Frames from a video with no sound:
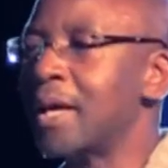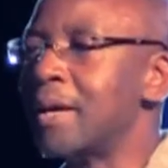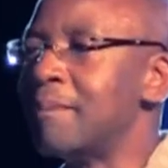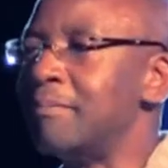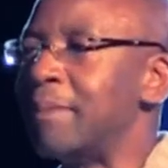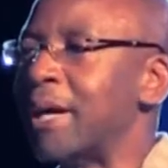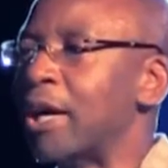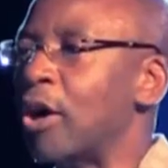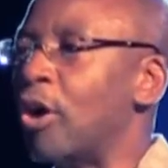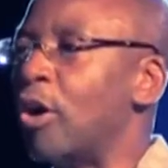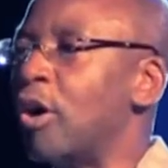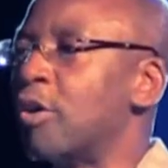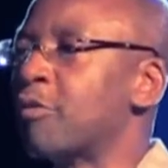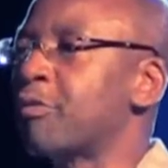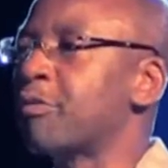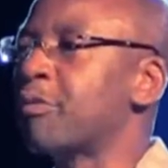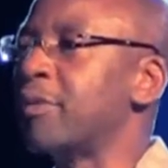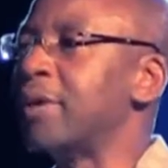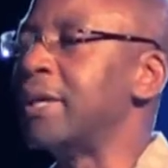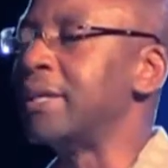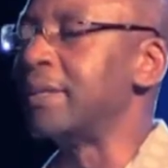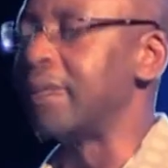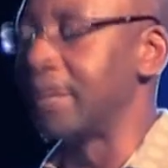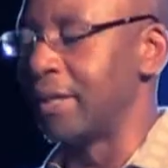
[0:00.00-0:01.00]
by
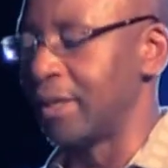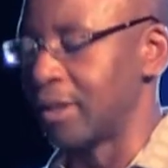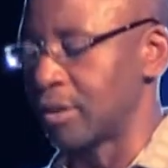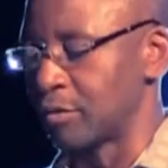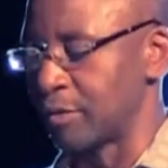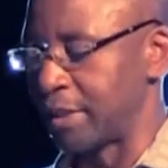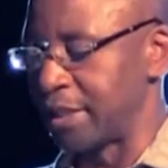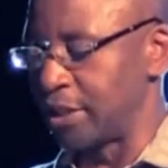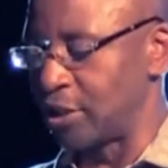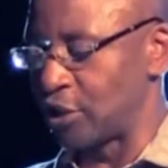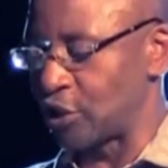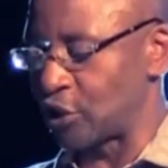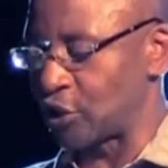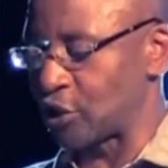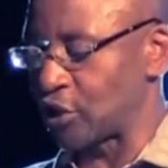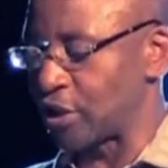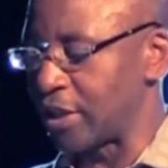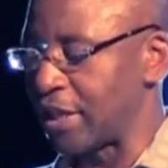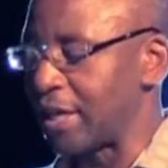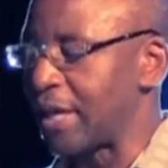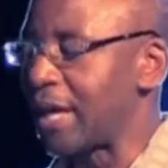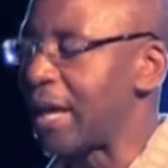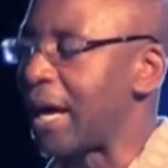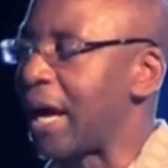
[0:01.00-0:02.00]
offering a rich
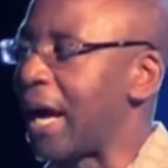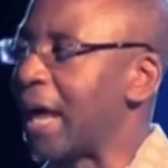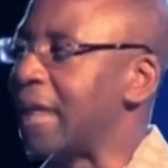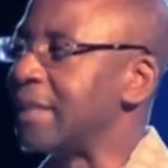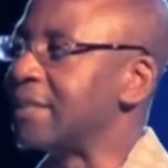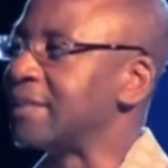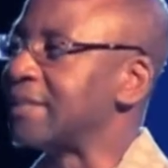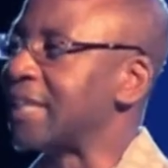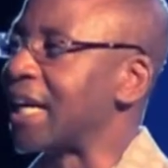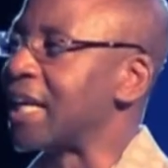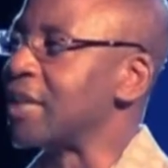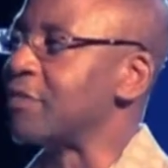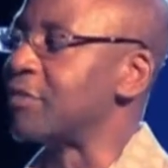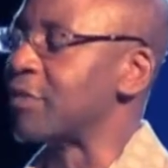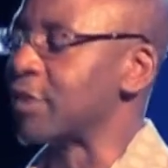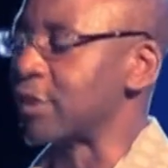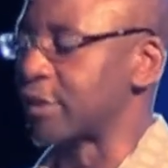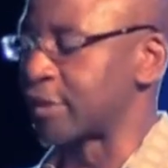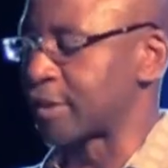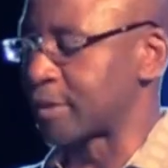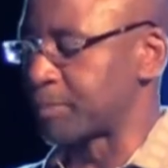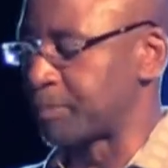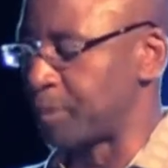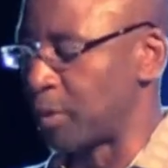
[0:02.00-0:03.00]
and
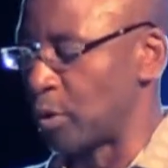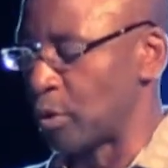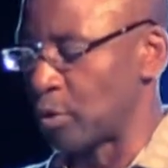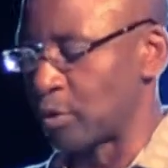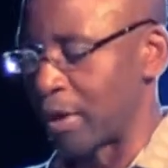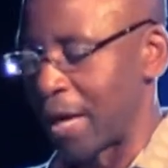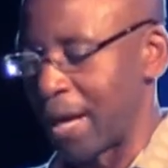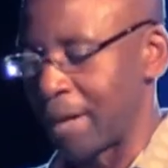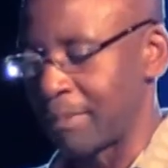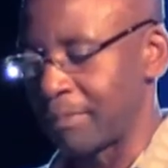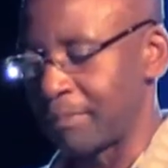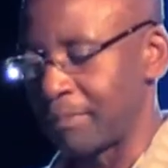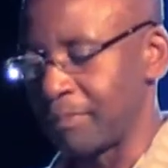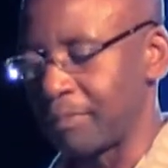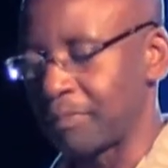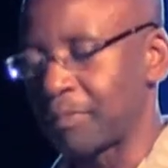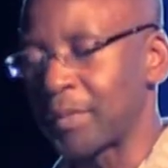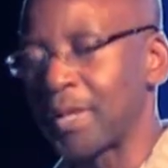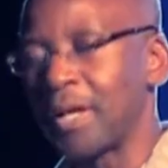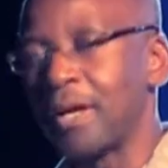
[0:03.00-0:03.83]
diverse program